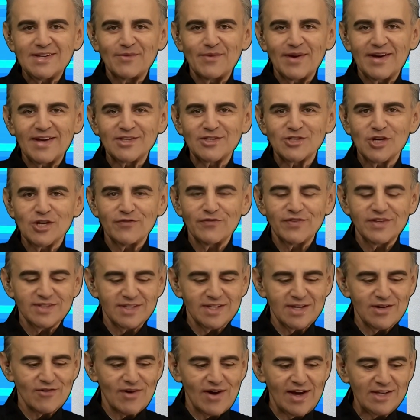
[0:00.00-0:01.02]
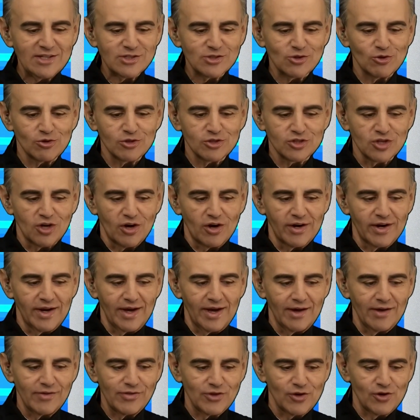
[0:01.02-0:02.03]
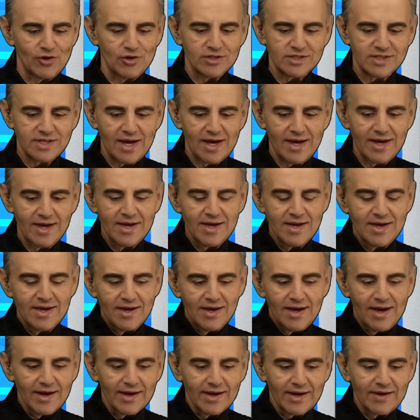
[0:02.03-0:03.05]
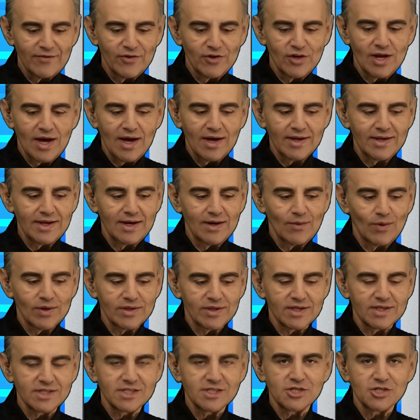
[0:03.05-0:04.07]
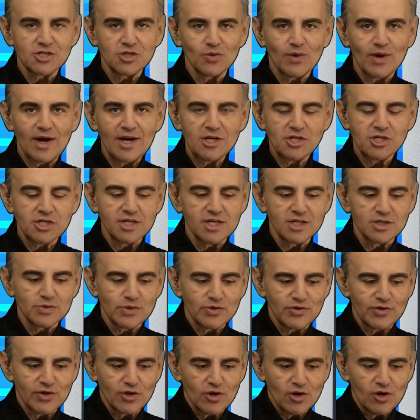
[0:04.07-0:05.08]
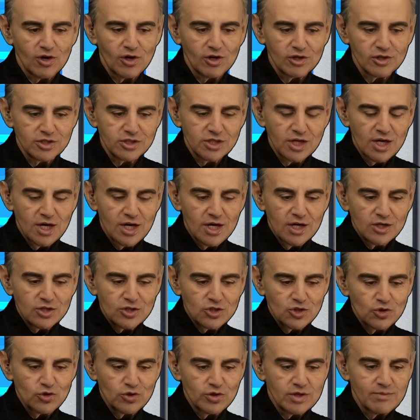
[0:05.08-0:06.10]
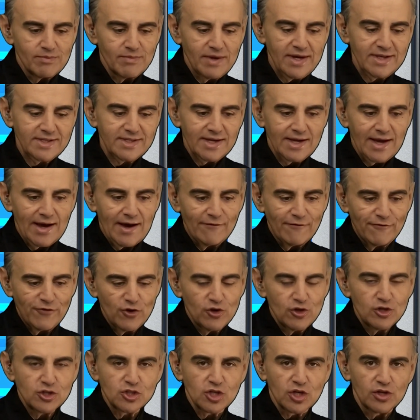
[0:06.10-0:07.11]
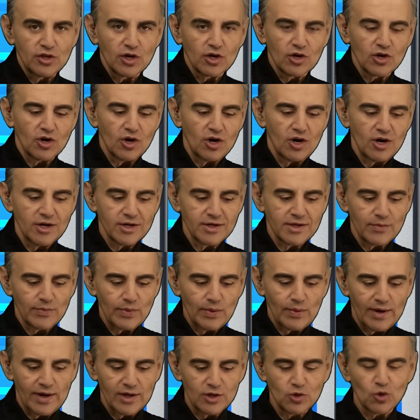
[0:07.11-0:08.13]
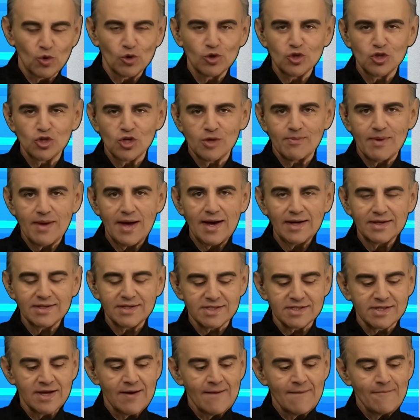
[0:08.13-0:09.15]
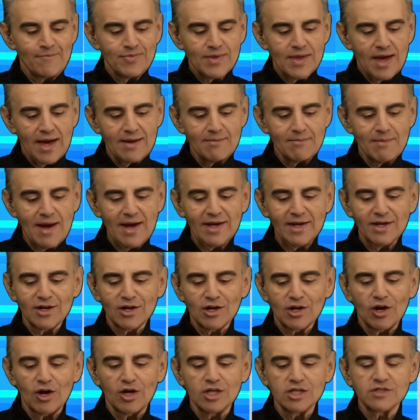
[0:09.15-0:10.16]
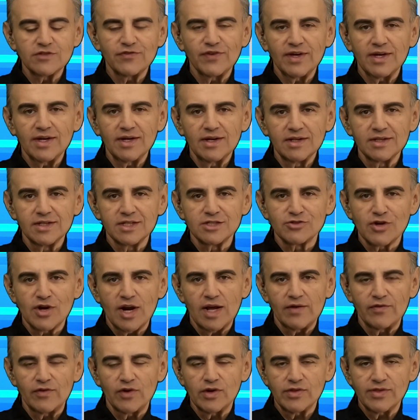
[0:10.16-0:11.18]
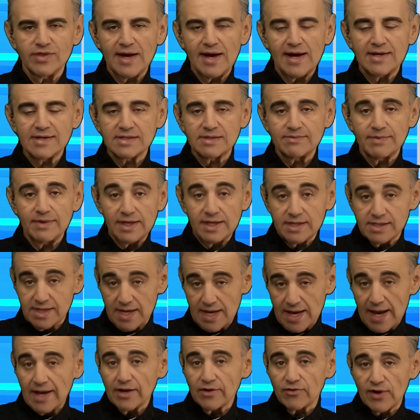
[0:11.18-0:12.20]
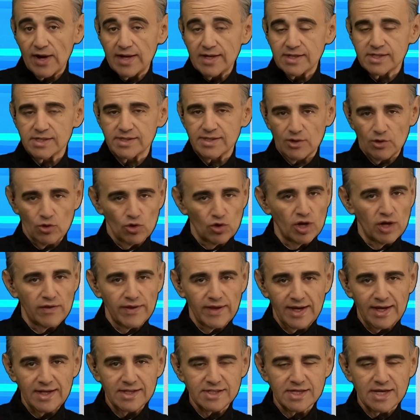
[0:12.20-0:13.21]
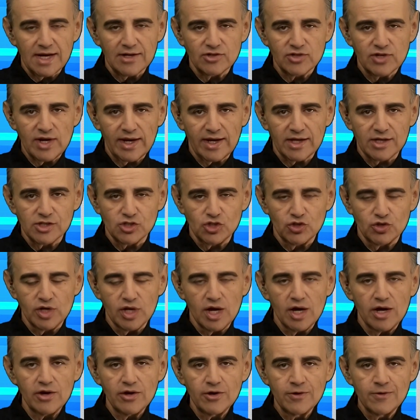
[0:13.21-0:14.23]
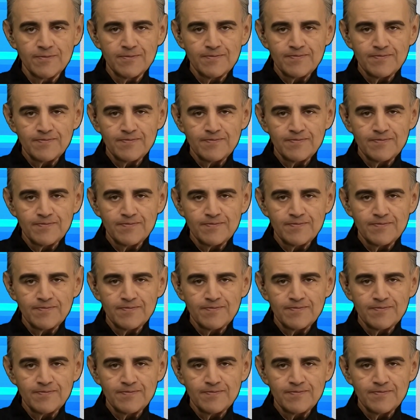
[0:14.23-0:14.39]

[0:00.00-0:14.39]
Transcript: We're at Turffontein Racecourse on Thursday and give you an idea what the situation is with regards to the meeting. Our first on the card that we want to talk to you about is a maiden class field. It's run over 1,000 metres. There are 8 races. They're all on the inside track, as you know.